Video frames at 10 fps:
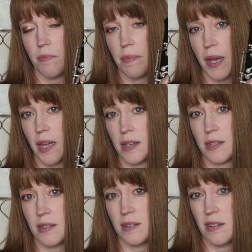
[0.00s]

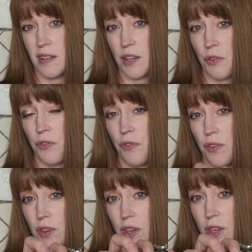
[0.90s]
But if
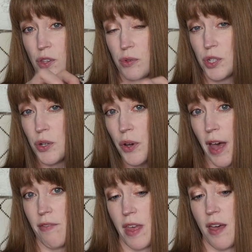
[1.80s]
you do
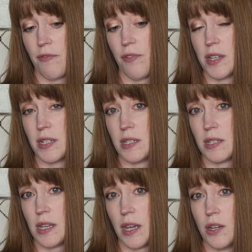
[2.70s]
have the F resonance
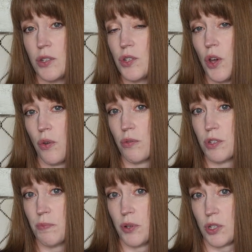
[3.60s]
key,
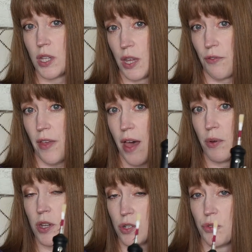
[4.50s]
don't push the E flat
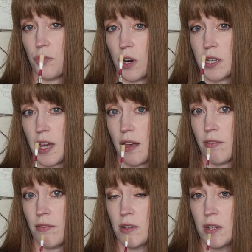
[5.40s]
when you do forked F,
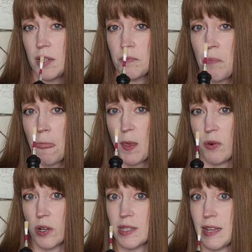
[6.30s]

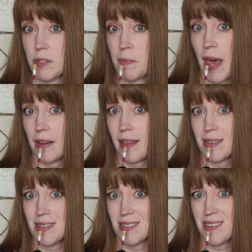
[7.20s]
or it sounds bad like
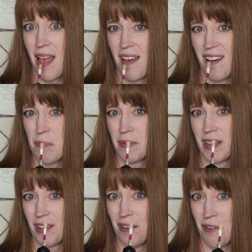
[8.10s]
this. I'll
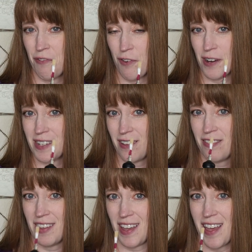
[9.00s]
play forked F
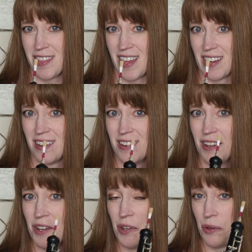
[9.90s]
and then
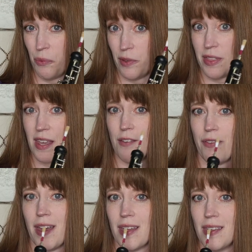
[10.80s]
with the E
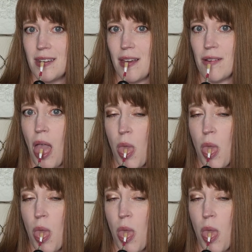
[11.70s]
flat key down.